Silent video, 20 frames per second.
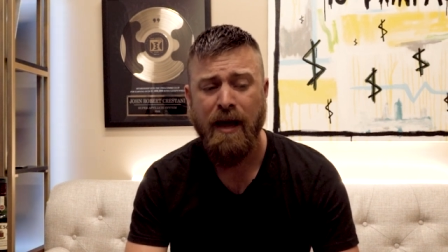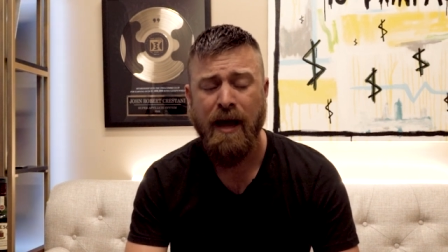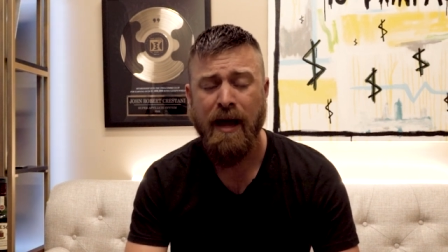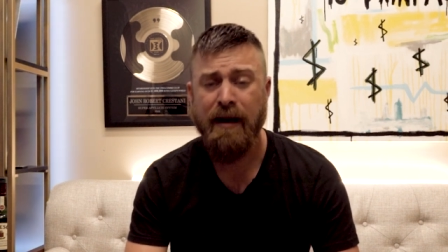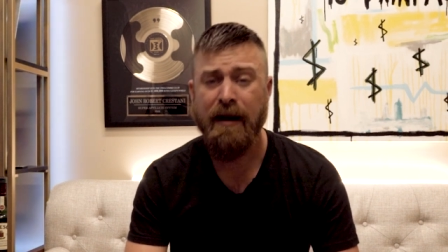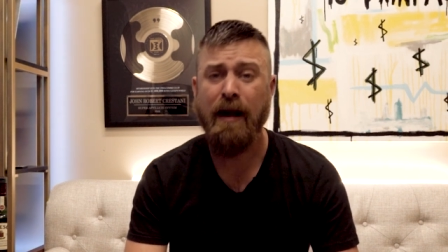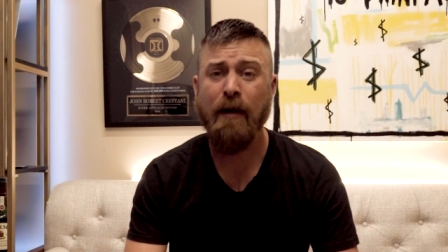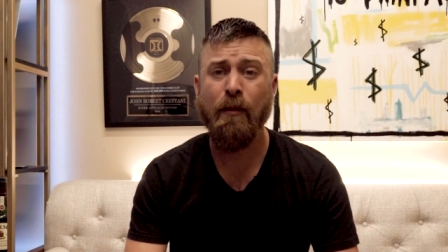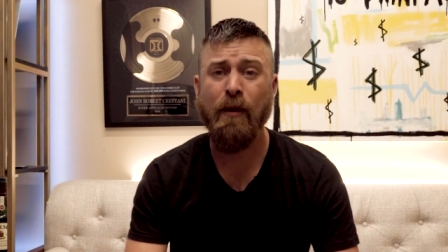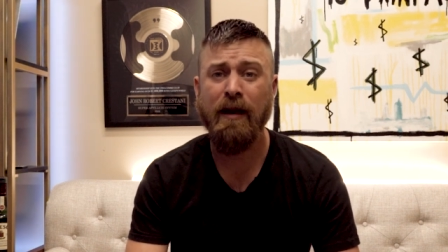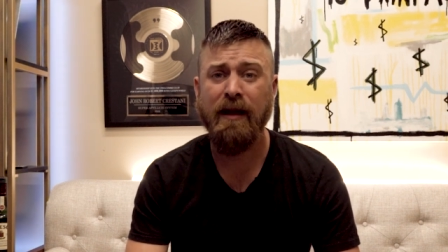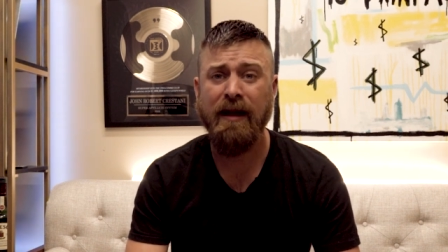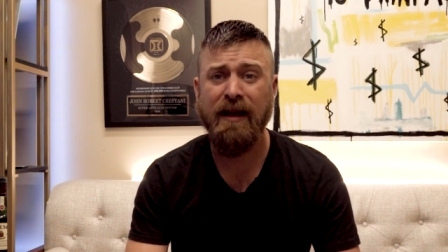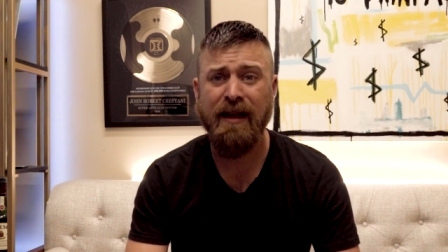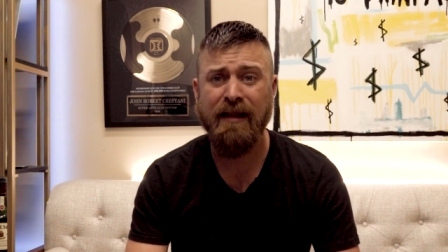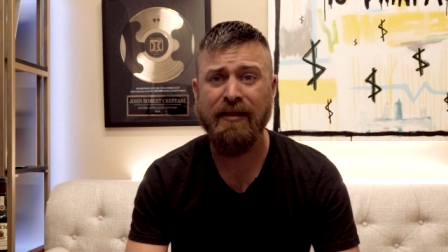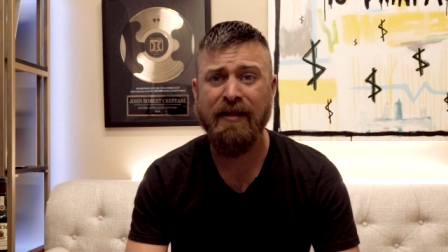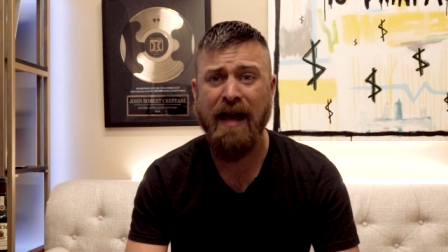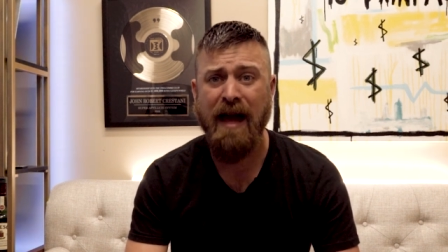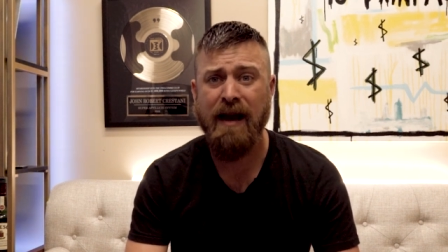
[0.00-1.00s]
and I want to
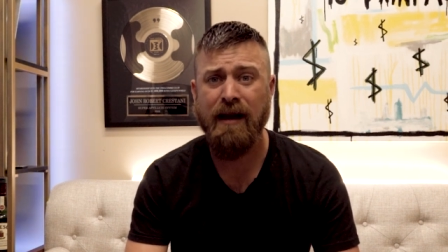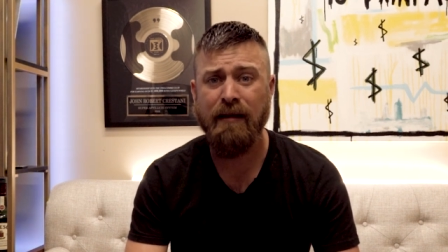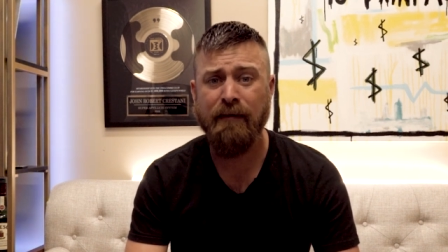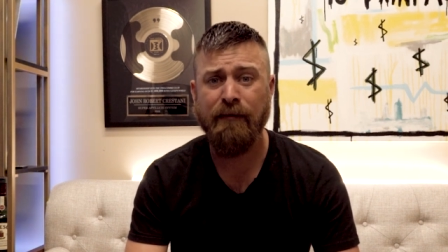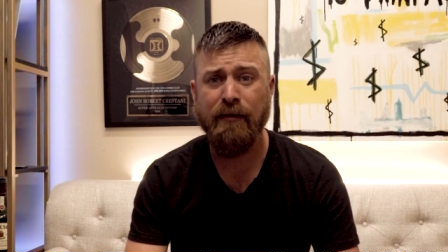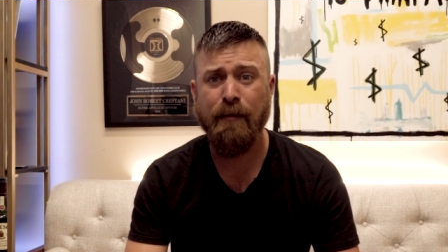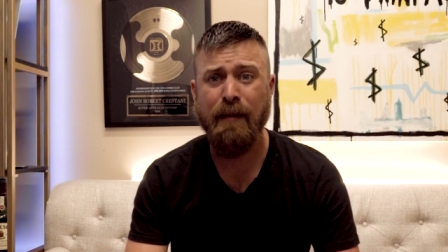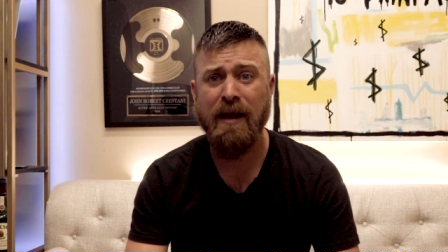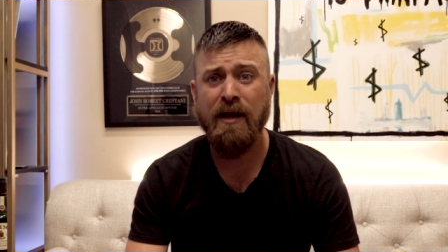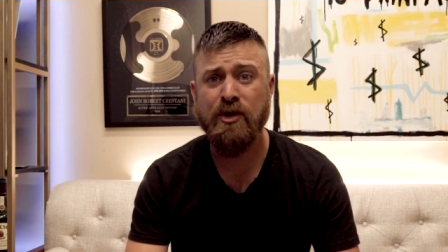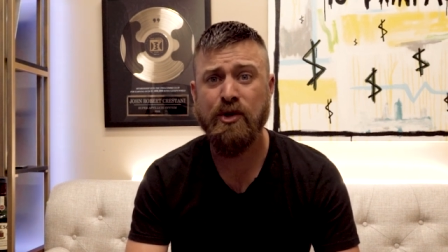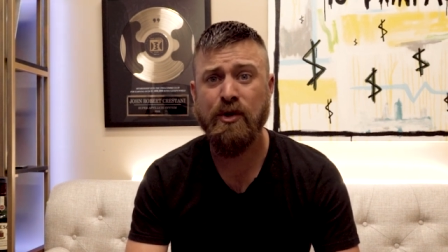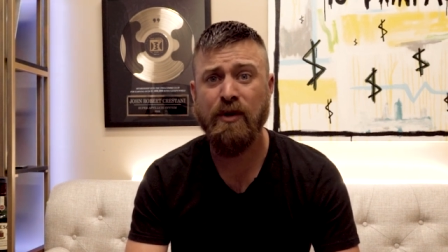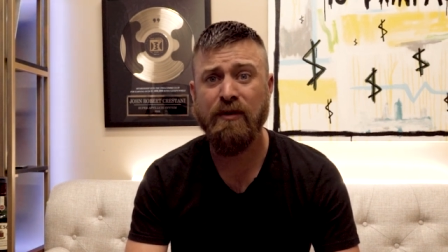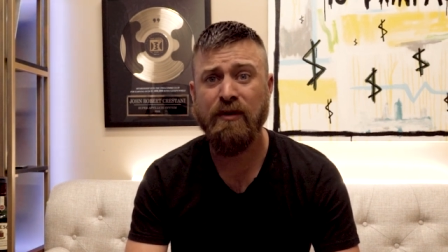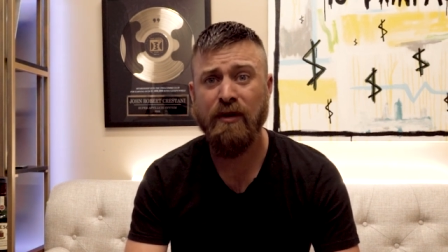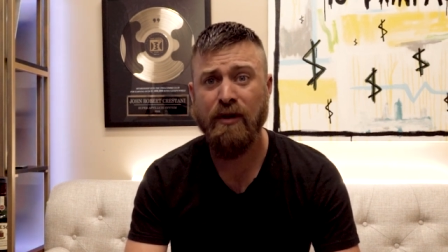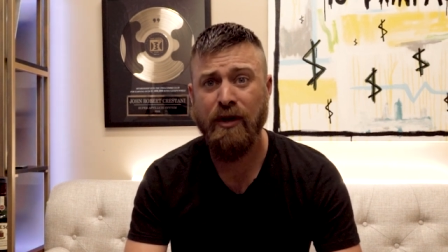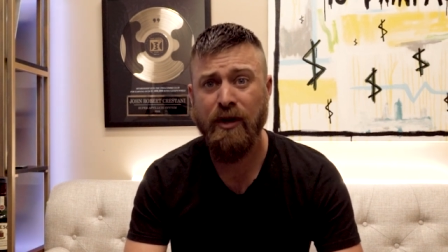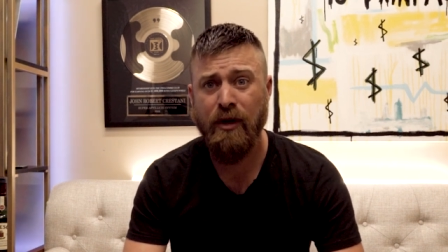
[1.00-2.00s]
get that information
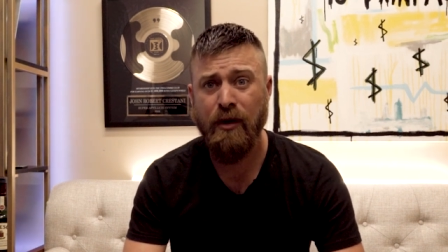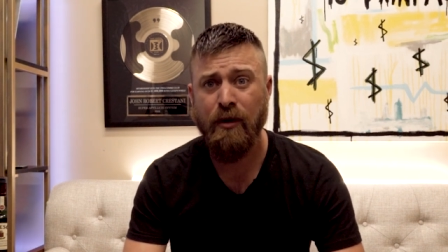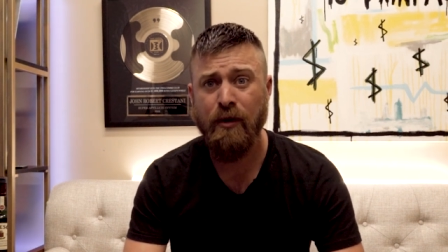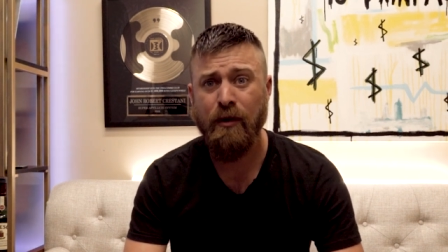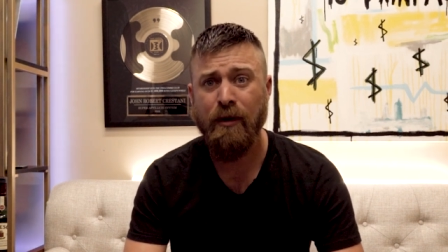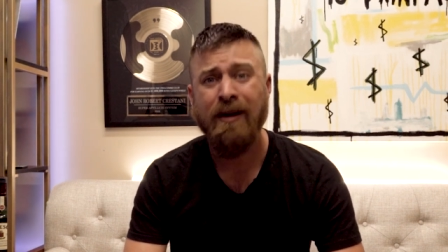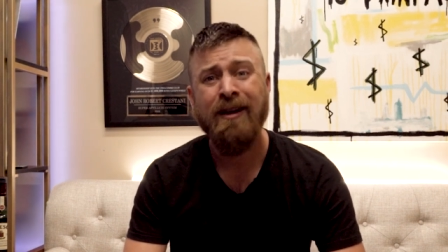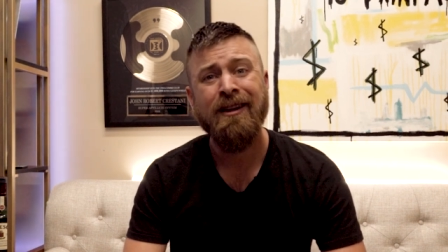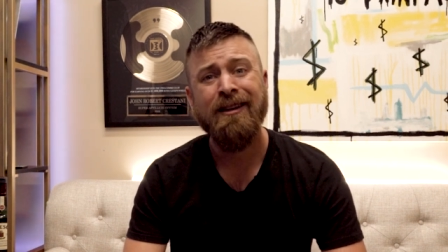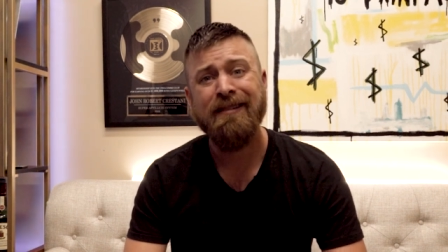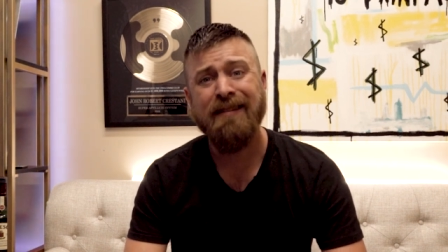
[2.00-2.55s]
to you